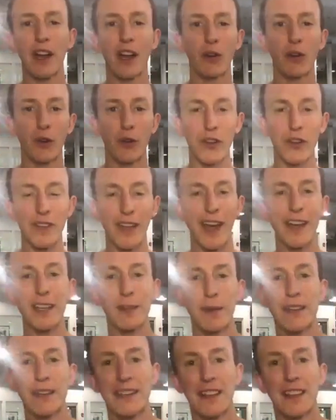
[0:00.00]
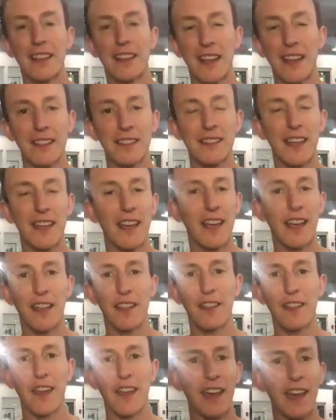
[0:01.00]
really documenting things,
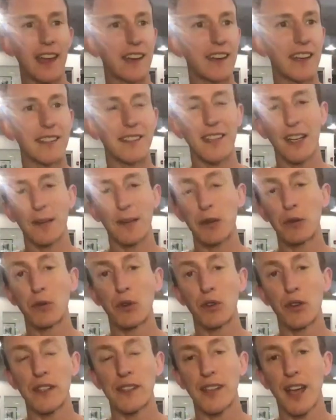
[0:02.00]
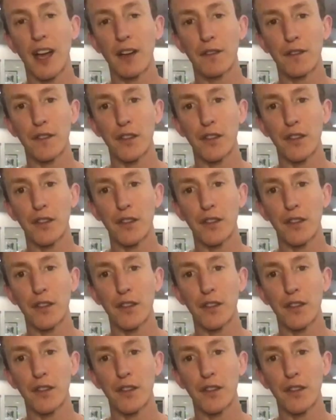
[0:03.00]
then it's going to be really tough.